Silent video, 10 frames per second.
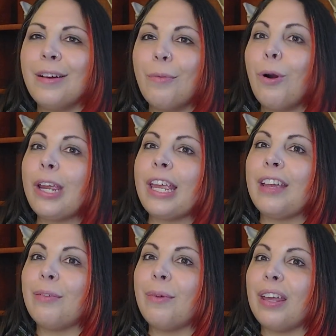
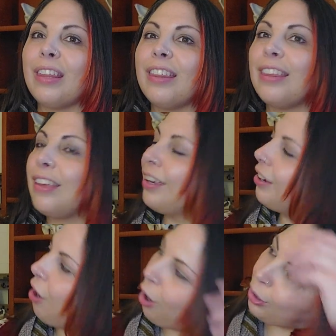working with
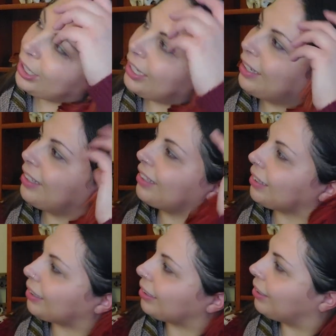colleagues
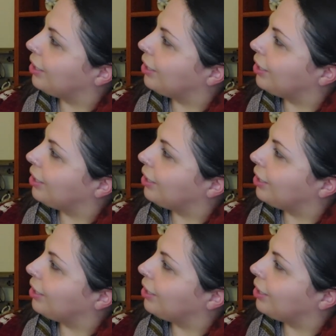and